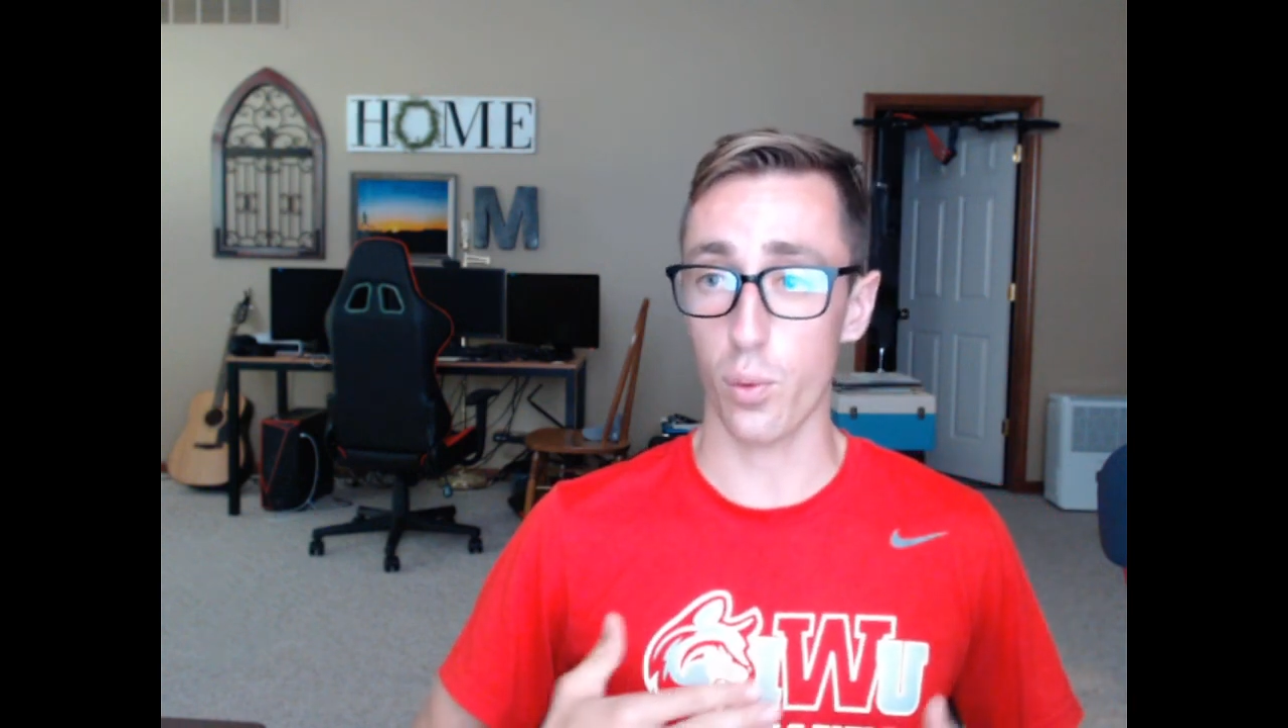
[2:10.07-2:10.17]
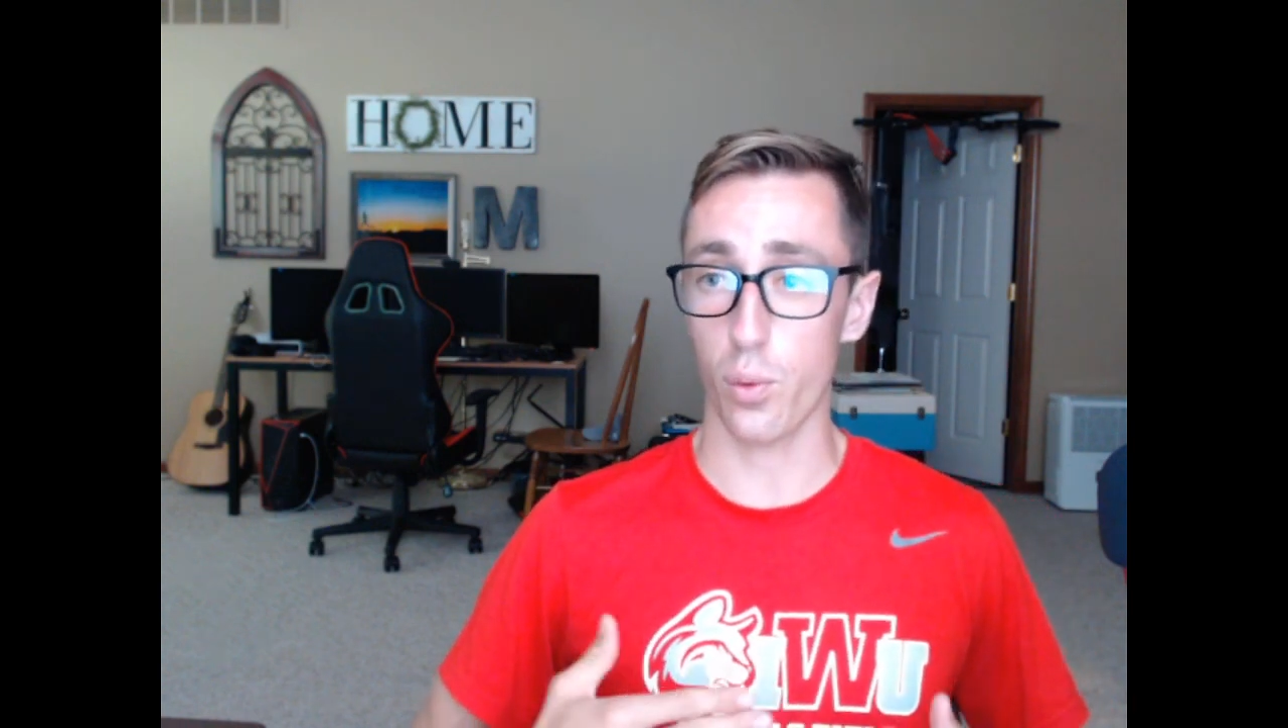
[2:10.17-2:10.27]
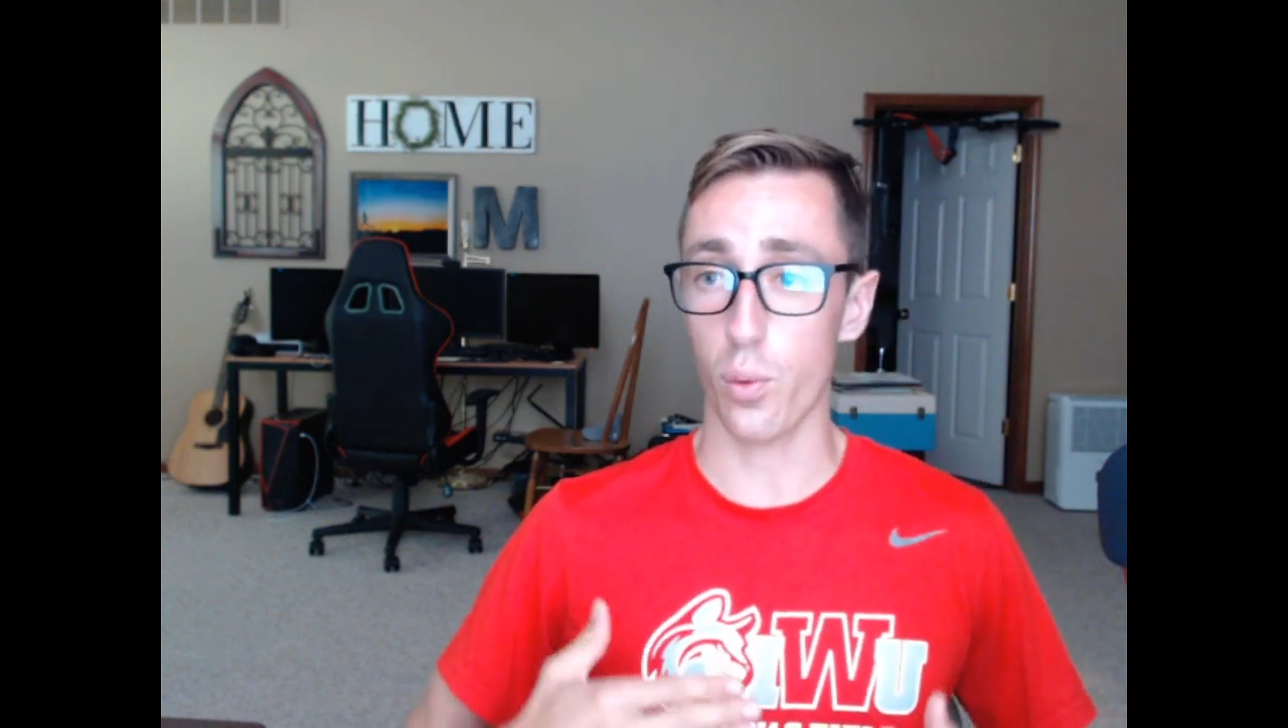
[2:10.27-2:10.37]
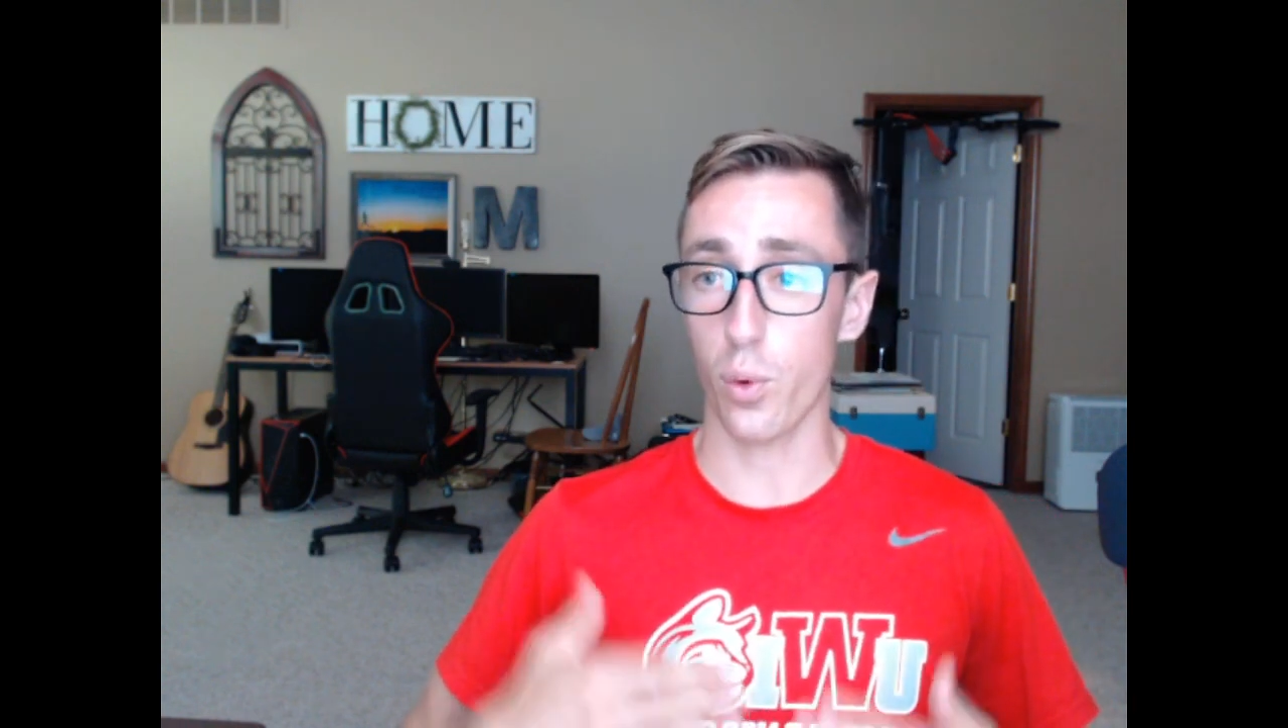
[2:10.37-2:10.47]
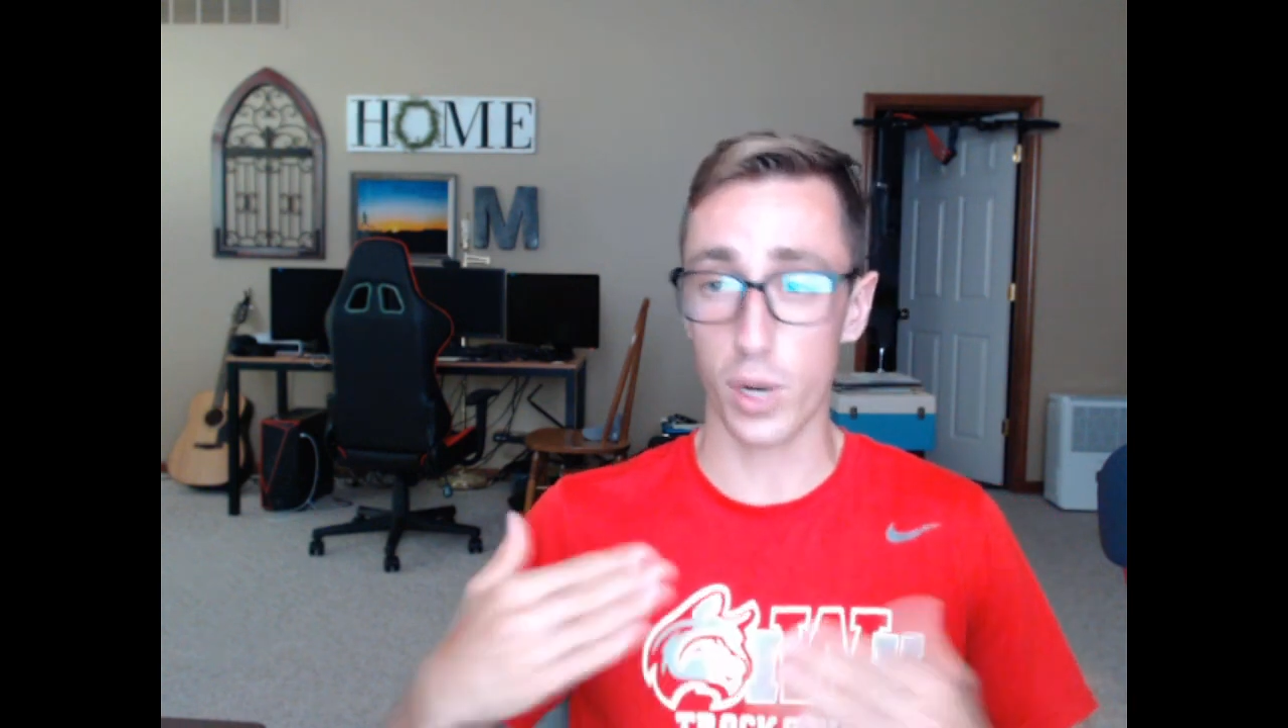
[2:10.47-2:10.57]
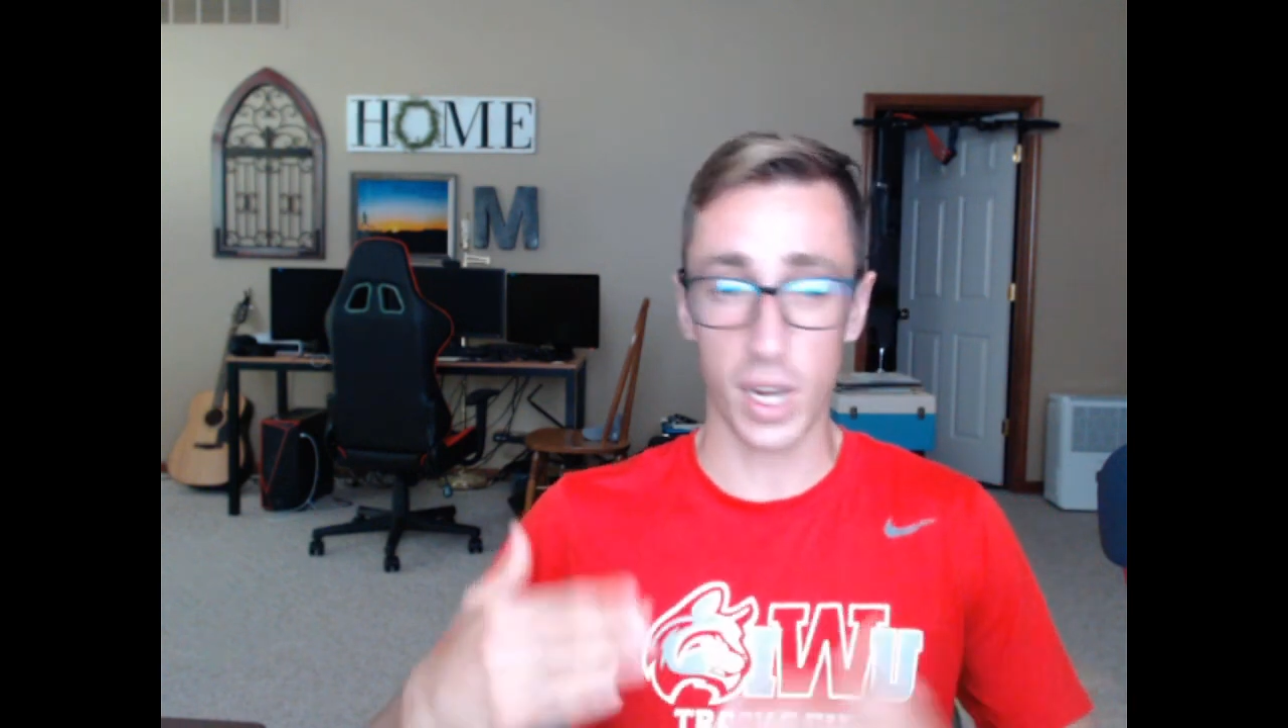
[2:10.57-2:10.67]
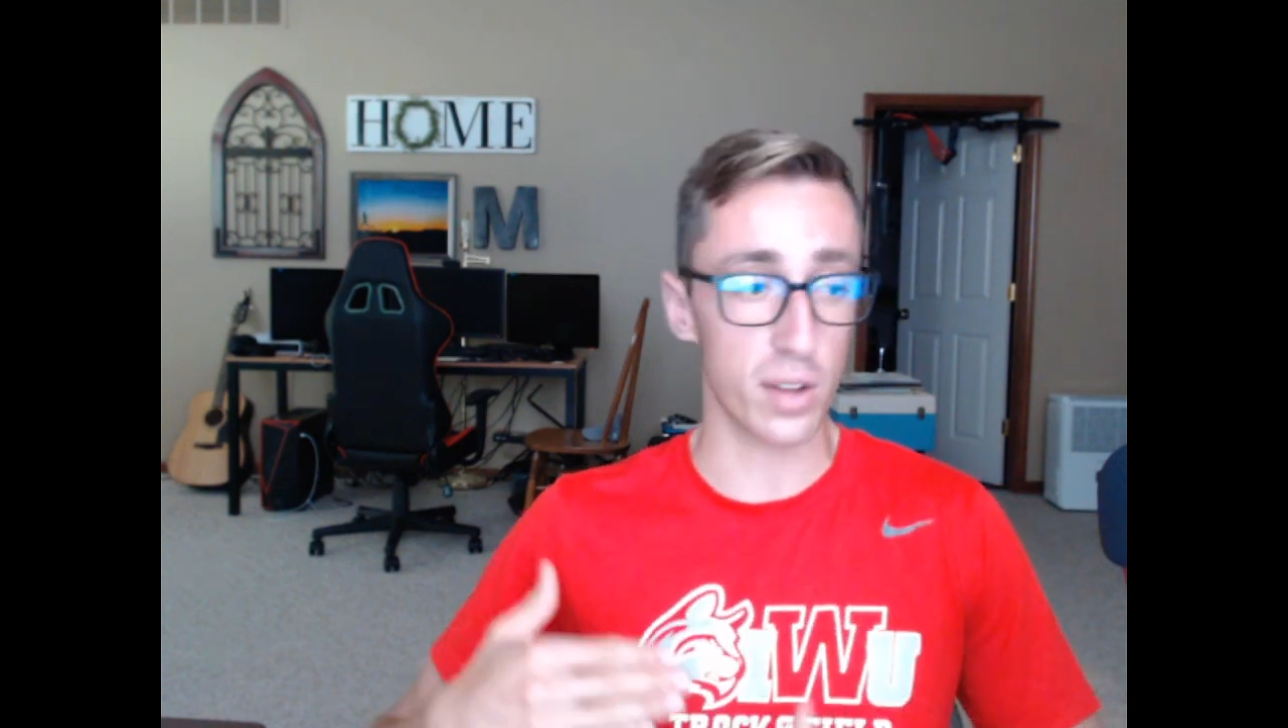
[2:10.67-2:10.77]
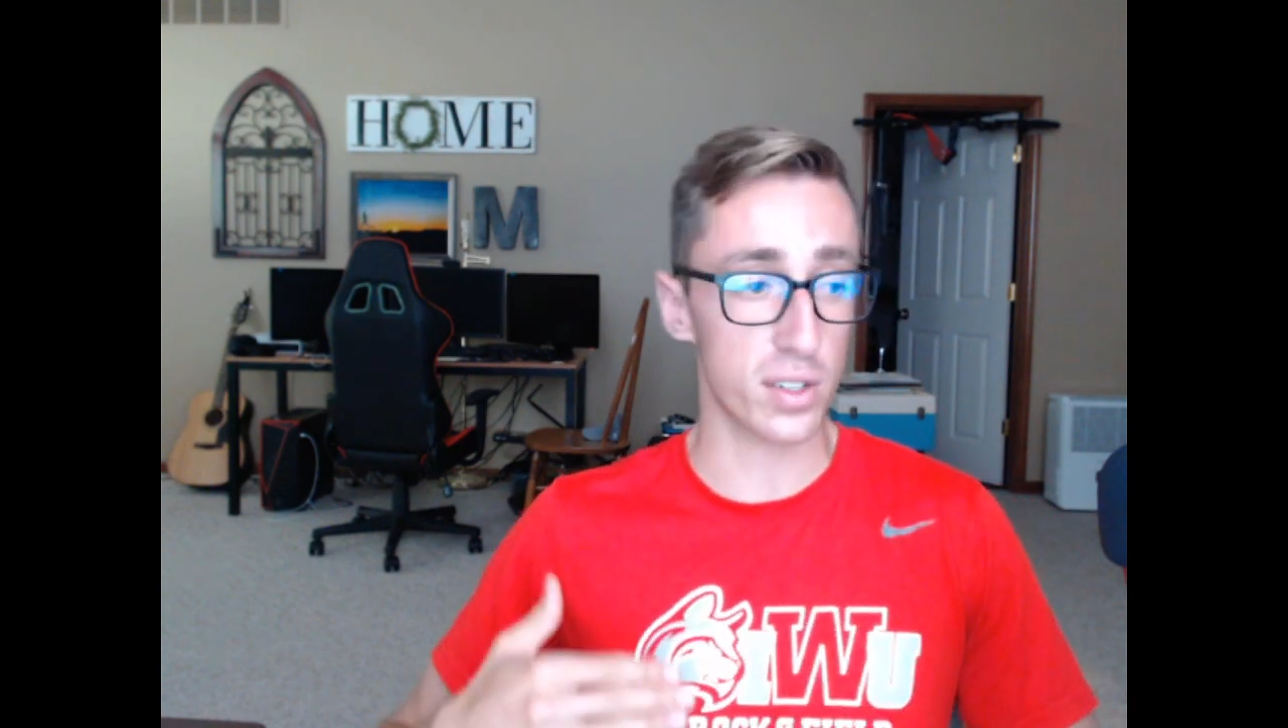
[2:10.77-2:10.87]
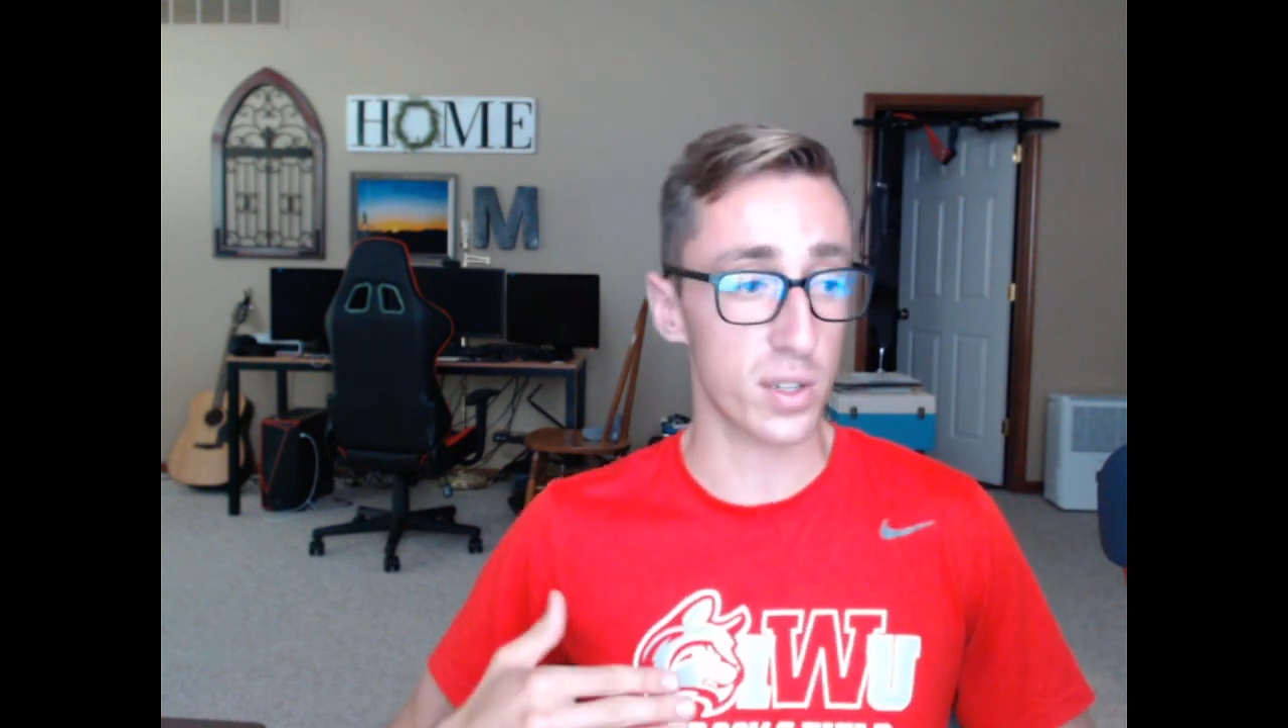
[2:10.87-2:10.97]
workouts